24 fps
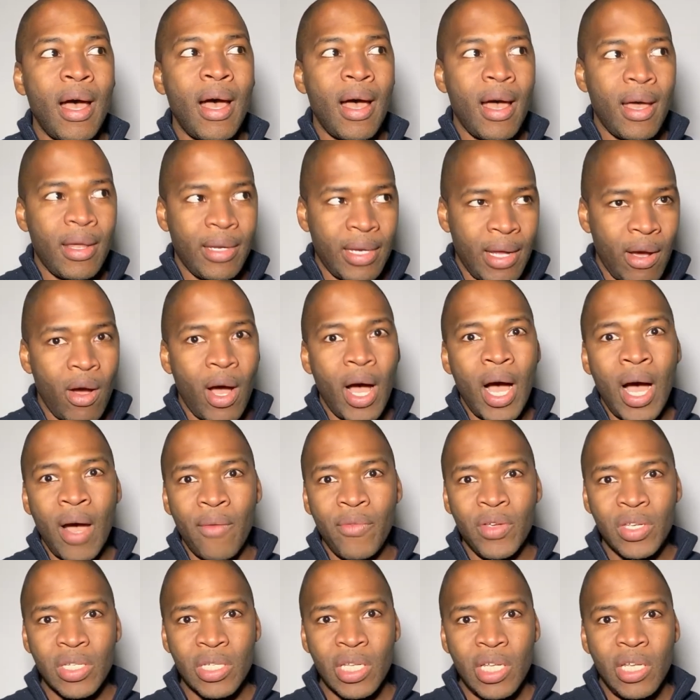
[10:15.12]
Now,
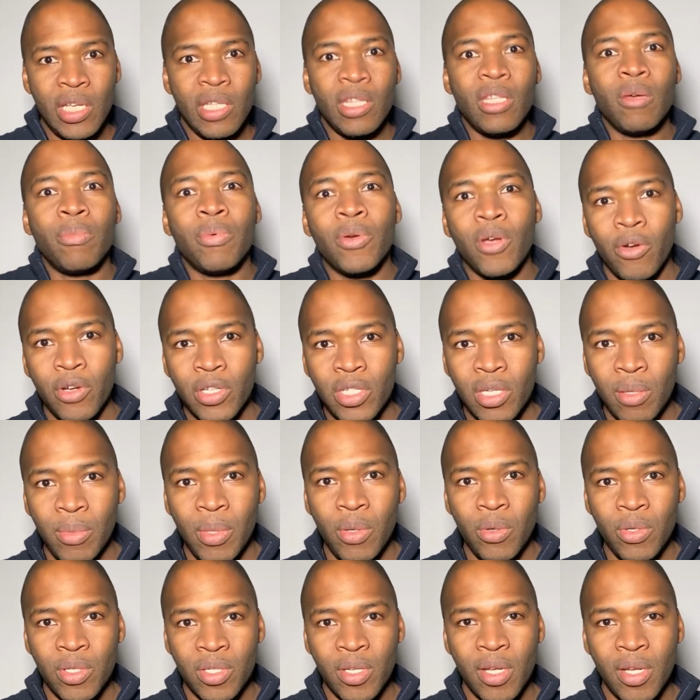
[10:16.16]
obviously, the purist in
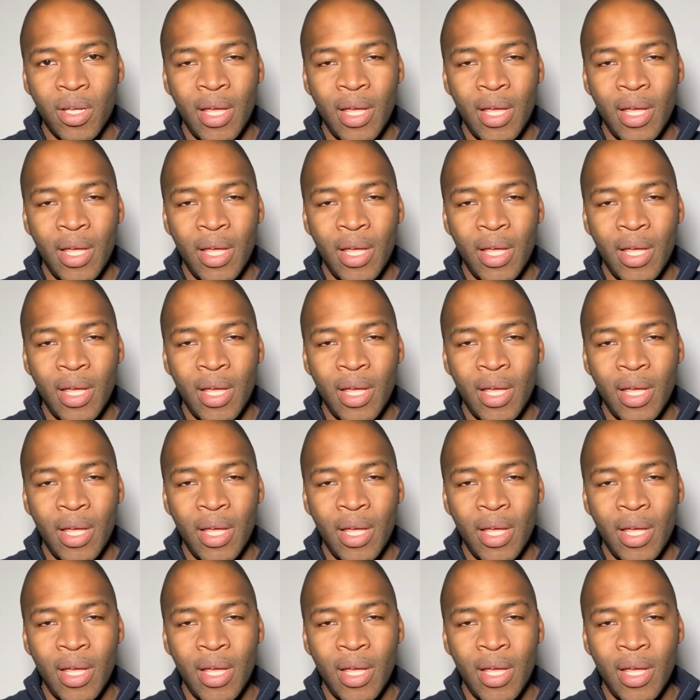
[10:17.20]
me